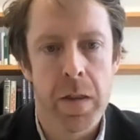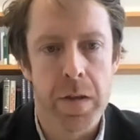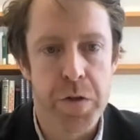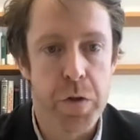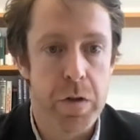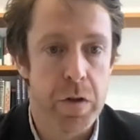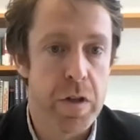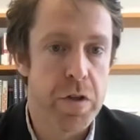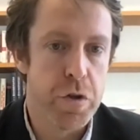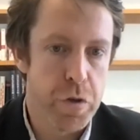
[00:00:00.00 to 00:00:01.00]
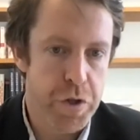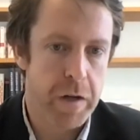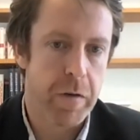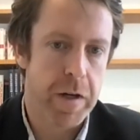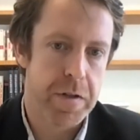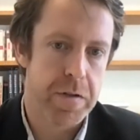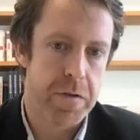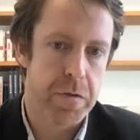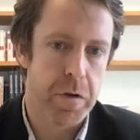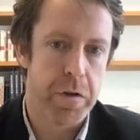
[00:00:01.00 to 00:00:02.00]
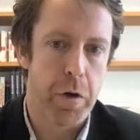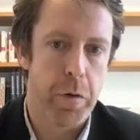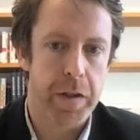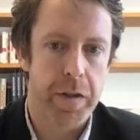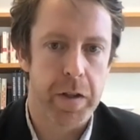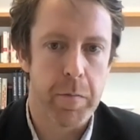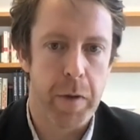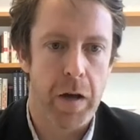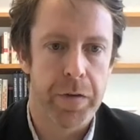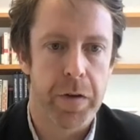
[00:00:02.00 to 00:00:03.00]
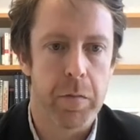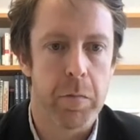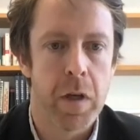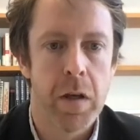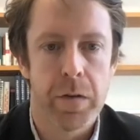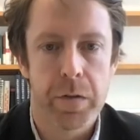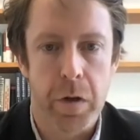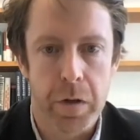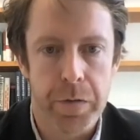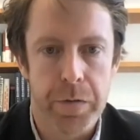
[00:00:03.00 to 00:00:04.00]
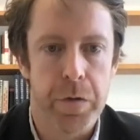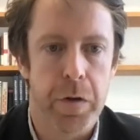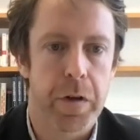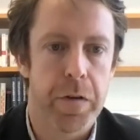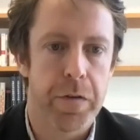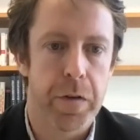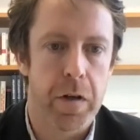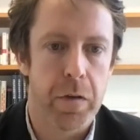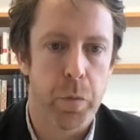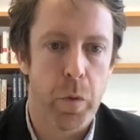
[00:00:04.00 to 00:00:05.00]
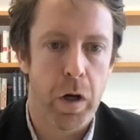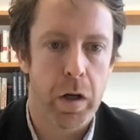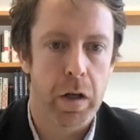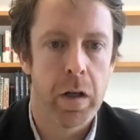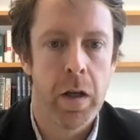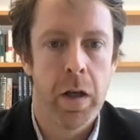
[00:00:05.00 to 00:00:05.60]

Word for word: The, the new generations do not know anything about him. Scholars do not consider his work.